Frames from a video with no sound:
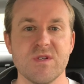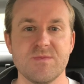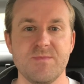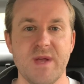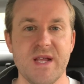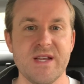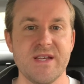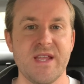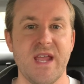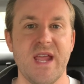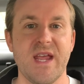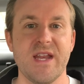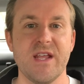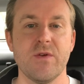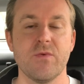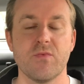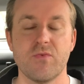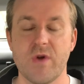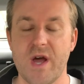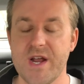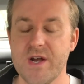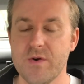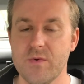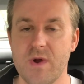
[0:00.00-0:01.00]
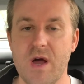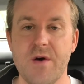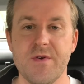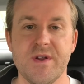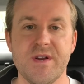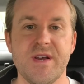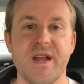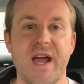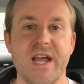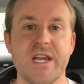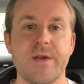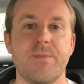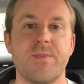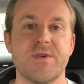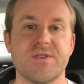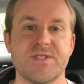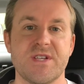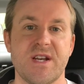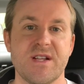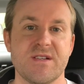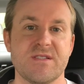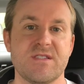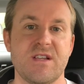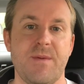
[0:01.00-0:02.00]
maintaining right around a ninety
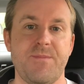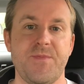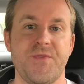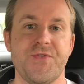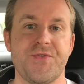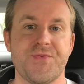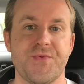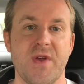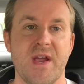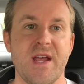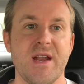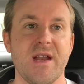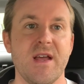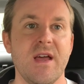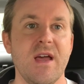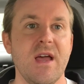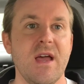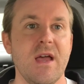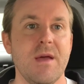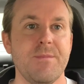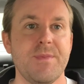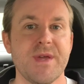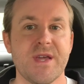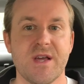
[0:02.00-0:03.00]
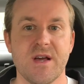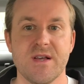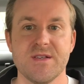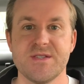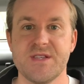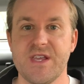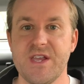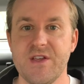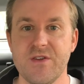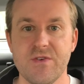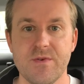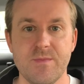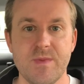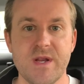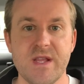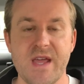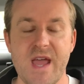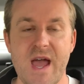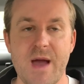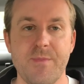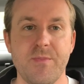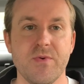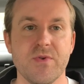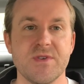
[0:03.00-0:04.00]
percent acceptance rate, because here in
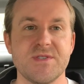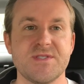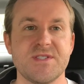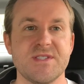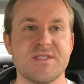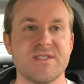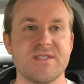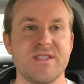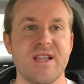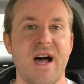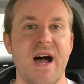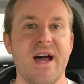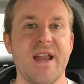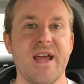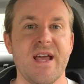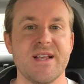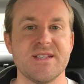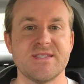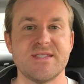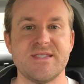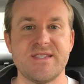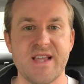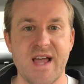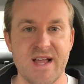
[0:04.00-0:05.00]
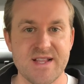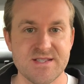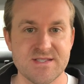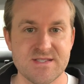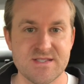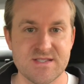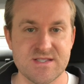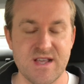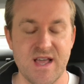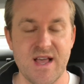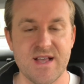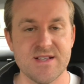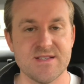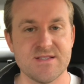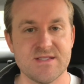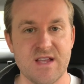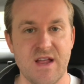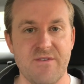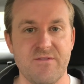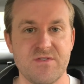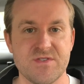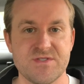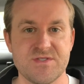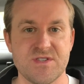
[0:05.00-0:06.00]
Minneapolis, it's not as dense as
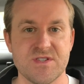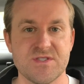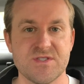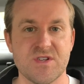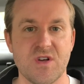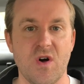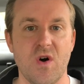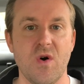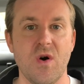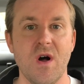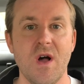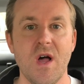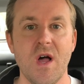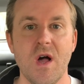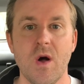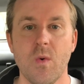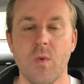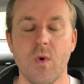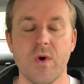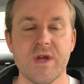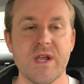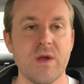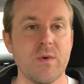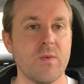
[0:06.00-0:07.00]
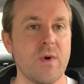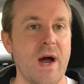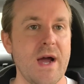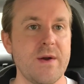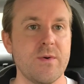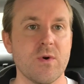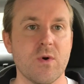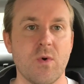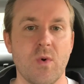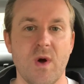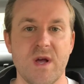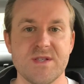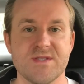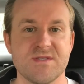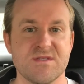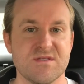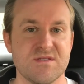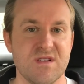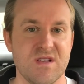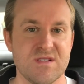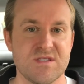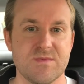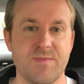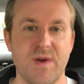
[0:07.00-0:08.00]
San Francisco. We'll get ride
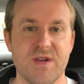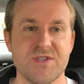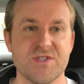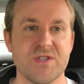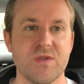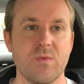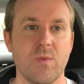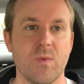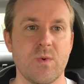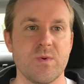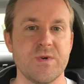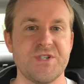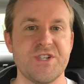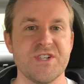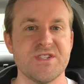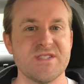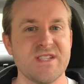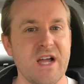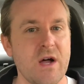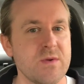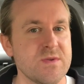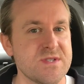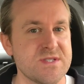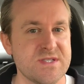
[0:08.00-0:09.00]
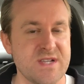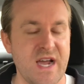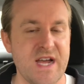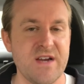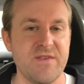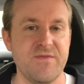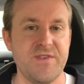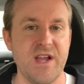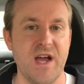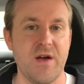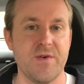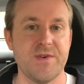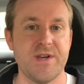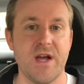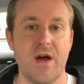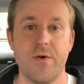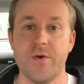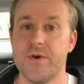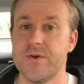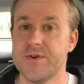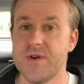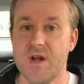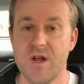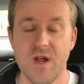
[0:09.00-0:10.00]
requests, especially when we're just outside of
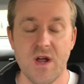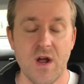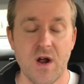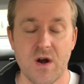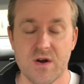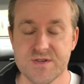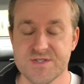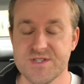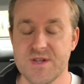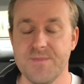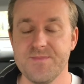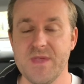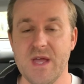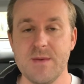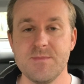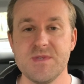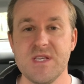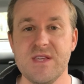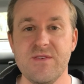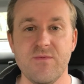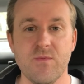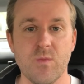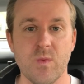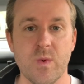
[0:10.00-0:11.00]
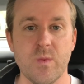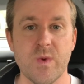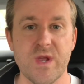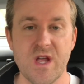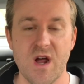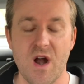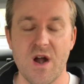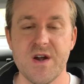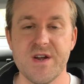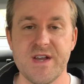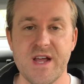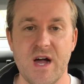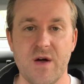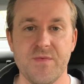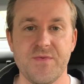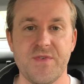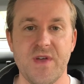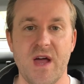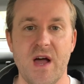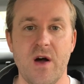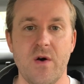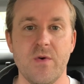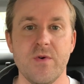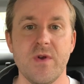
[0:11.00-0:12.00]
downtown, or, or sometimes even when we are
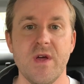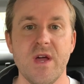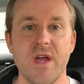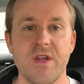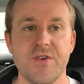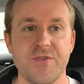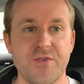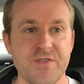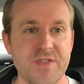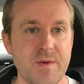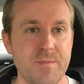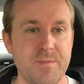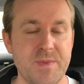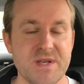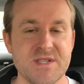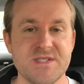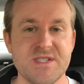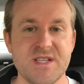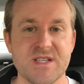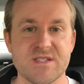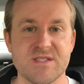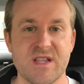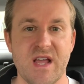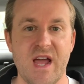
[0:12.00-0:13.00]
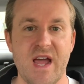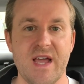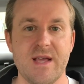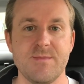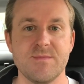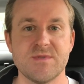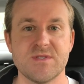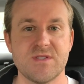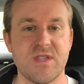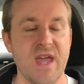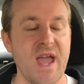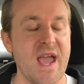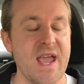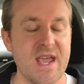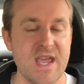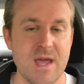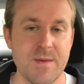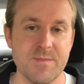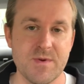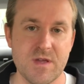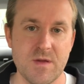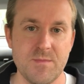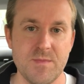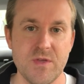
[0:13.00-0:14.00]
downtown during the busiest times, the A
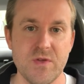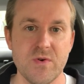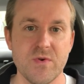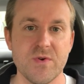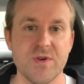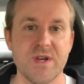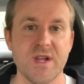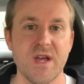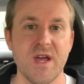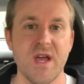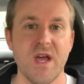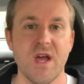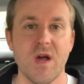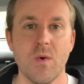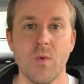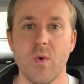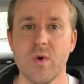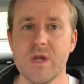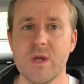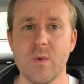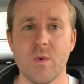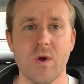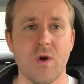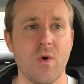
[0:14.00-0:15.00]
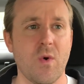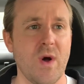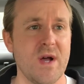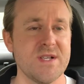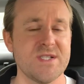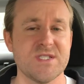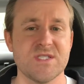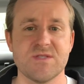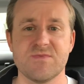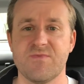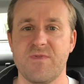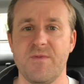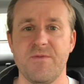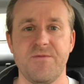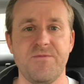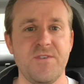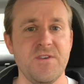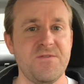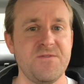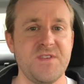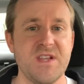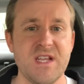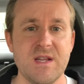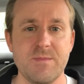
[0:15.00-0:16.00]
M commute. We'll get requests from
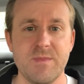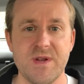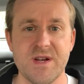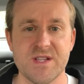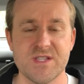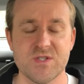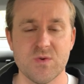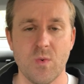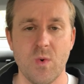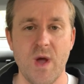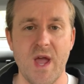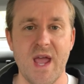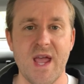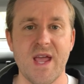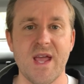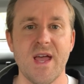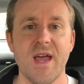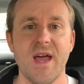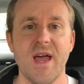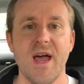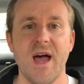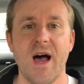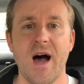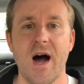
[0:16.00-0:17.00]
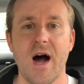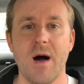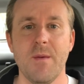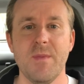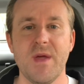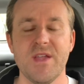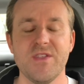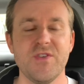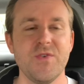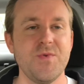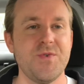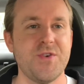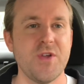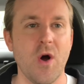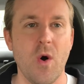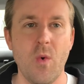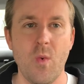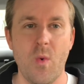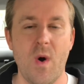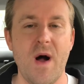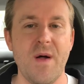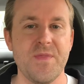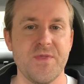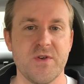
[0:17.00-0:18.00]
fifteen minutes away, um, and you
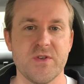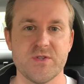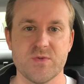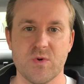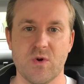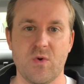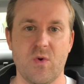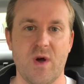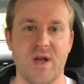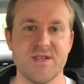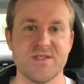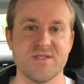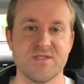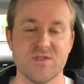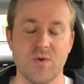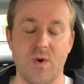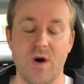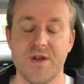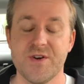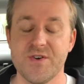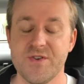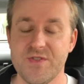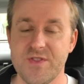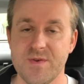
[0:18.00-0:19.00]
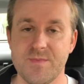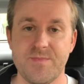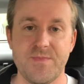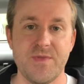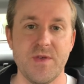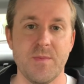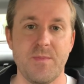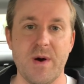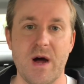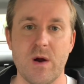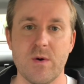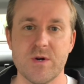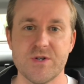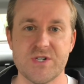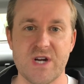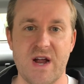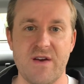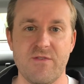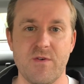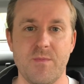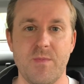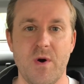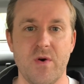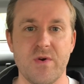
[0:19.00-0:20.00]
don't want those requests. So under the, the Power
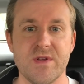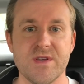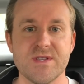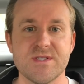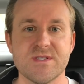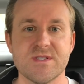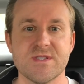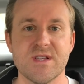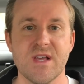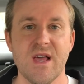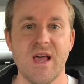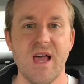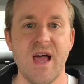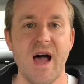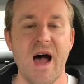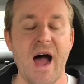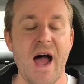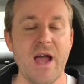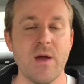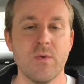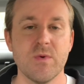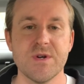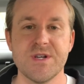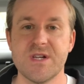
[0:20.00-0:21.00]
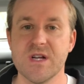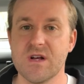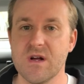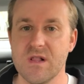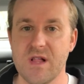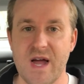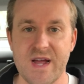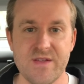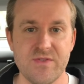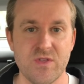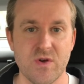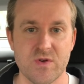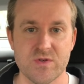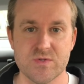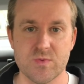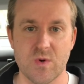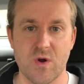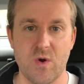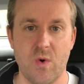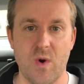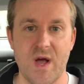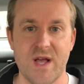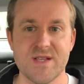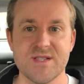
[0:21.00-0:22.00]
Driver bonus, I would decline those
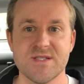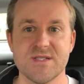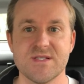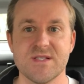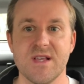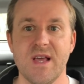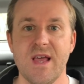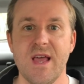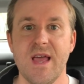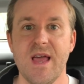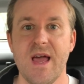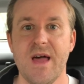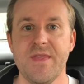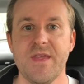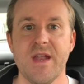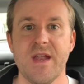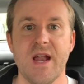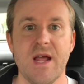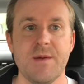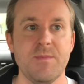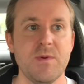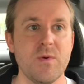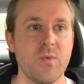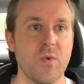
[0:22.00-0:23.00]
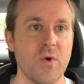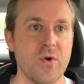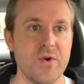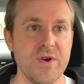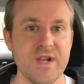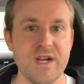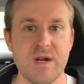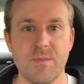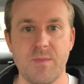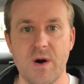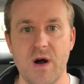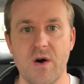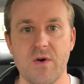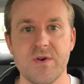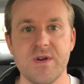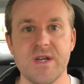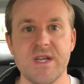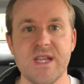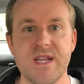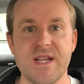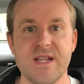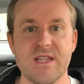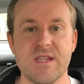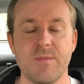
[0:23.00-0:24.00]
requests, and then I'd be worried about
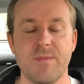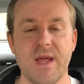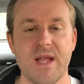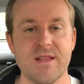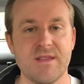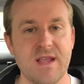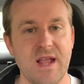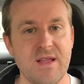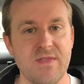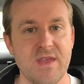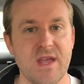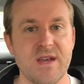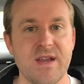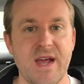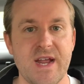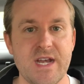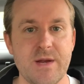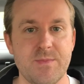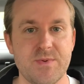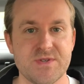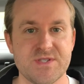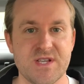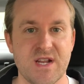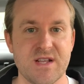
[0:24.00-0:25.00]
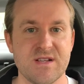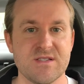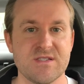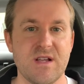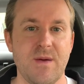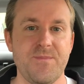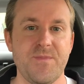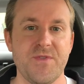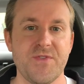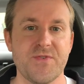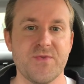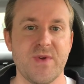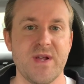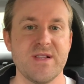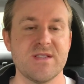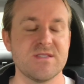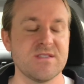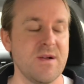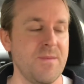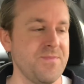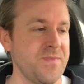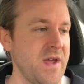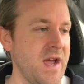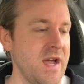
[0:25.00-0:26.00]
needing to maintain that ninety percent acceptance rate.
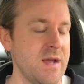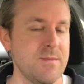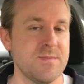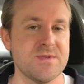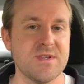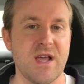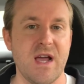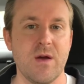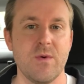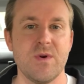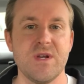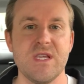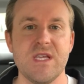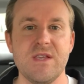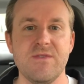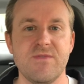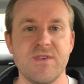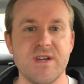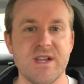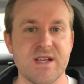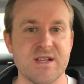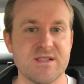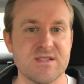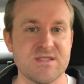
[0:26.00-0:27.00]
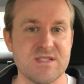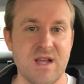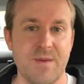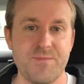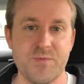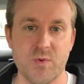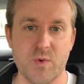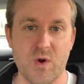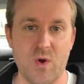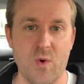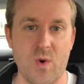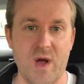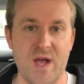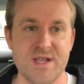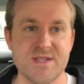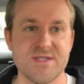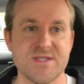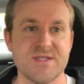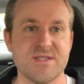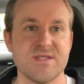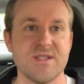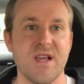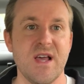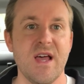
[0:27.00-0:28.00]
Sometimes I would even accept requests